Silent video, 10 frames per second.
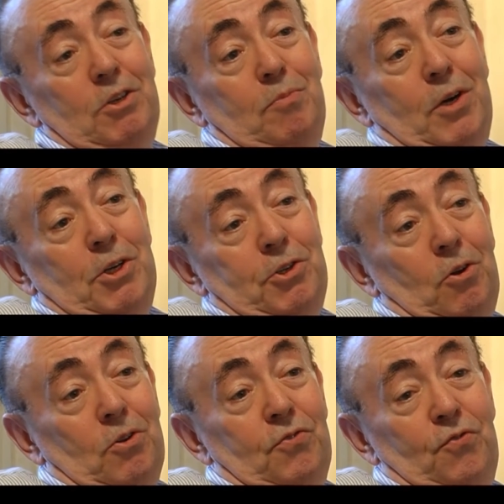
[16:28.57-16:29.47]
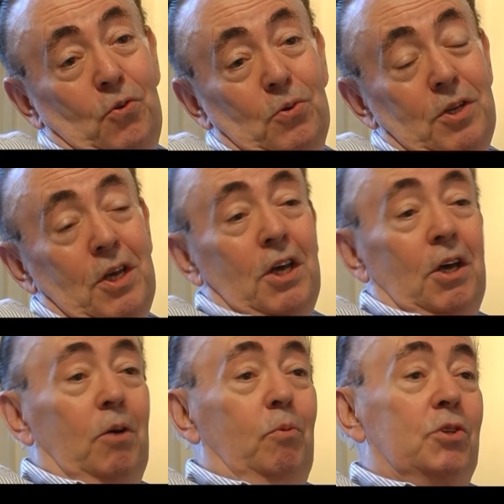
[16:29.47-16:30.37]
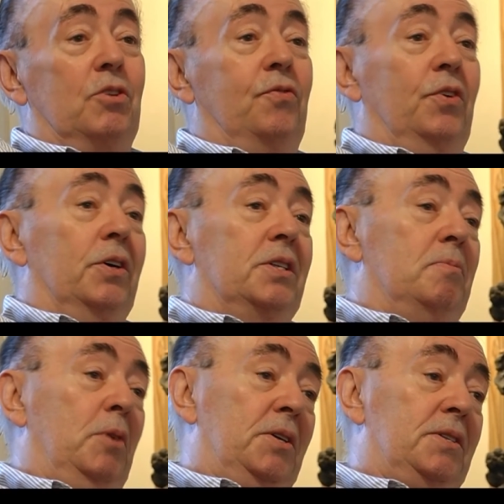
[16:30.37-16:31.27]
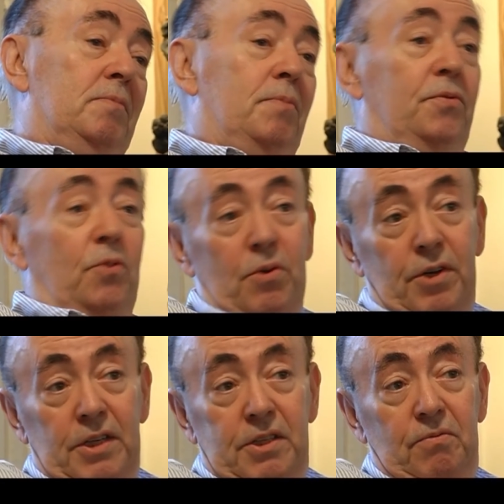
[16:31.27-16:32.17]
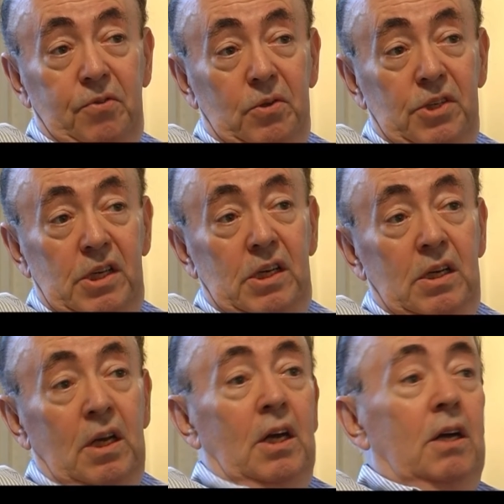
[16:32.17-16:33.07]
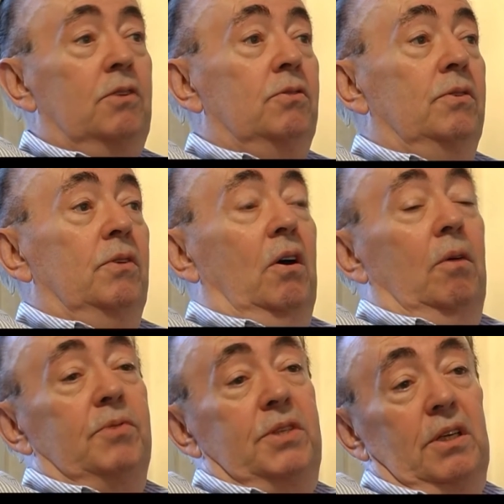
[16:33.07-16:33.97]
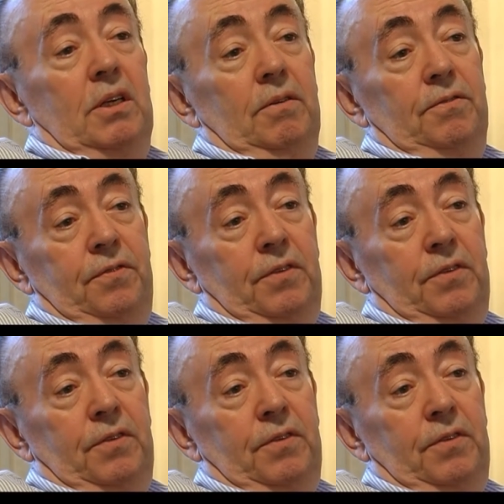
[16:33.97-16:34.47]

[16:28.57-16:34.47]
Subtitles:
by Charles Fort, who was the first person before 1914 to observe